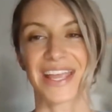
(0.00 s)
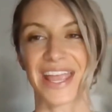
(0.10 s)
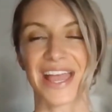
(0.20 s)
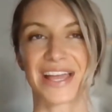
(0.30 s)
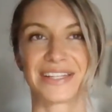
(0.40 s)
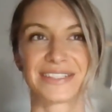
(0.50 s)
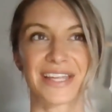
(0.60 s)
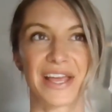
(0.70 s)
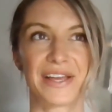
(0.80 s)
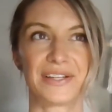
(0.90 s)
and
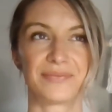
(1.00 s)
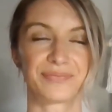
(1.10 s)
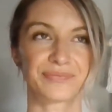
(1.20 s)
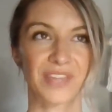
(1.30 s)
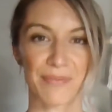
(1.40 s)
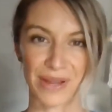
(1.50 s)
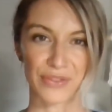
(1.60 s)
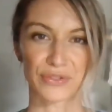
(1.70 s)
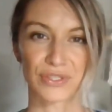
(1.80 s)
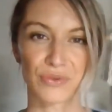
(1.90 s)
um, compare
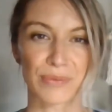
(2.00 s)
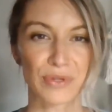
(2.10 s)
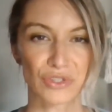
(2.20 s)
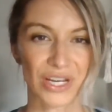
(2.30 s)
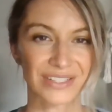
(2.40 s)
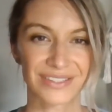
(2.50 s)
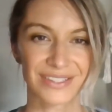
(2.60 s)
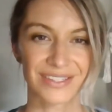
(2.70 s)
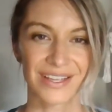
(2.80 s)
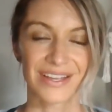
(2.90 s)
those to the crypto
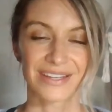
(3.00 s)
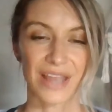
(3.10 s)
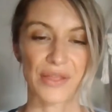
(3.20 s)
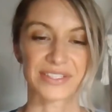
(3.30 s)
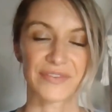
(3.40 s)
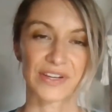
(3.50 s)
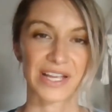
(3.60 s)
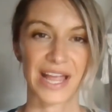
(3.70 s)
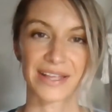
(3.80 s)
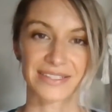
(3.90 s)
charts. Now there's different
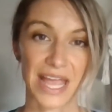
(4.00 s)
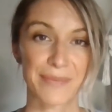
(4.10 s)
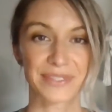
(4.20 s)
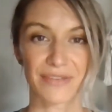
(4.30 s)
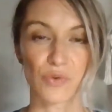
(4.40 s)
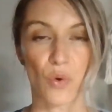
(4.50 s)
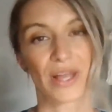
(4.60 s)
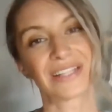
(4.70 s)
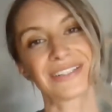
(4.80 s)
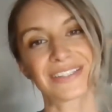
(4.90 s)
types of
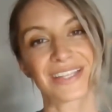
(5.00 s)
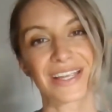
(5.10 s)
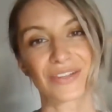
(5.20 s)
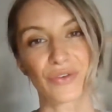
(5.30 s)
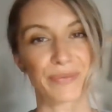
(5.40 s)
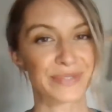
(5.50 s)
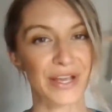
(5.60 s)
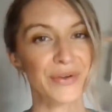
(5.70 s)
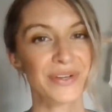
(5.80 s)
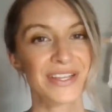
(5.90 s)
coins in
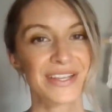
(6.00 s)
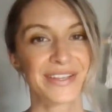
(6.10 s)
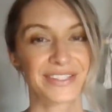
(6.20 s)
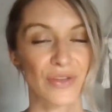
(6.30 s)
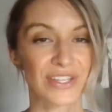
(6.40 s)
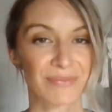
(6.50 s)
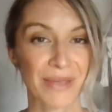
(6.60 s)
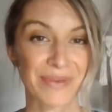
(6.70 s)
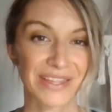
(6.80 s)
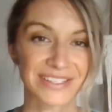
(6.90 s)
crypto, so this
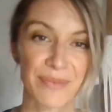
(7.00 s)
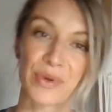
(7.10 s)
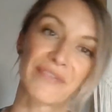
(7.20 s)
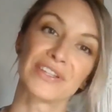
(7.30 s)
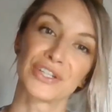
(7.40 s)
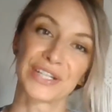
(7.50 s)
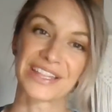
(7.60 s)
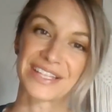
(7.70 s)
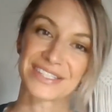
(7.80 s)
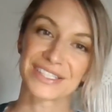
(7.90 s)
might be somewhat of a learning
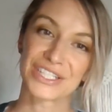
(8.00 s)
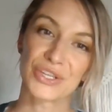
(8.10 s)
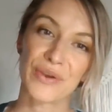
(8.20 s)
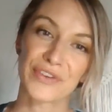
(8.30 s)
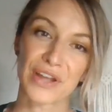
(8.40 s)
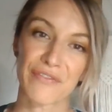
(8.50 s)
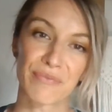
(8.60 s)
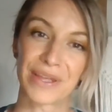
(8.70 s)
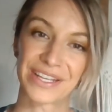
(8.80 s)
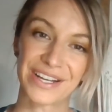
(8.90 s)
lesson to you if you're not
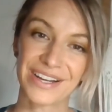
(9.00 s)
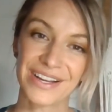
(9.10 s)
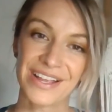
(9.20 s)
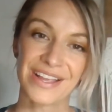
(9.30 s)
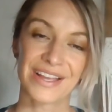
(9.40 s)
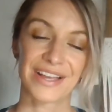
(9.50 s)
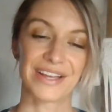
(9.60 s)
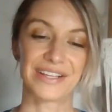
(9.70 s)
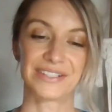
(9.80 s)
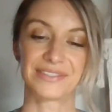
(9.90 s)
familiar.
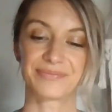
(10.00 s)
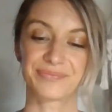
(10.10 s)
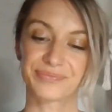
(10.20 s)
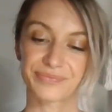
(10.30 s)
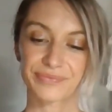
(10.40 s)
Um,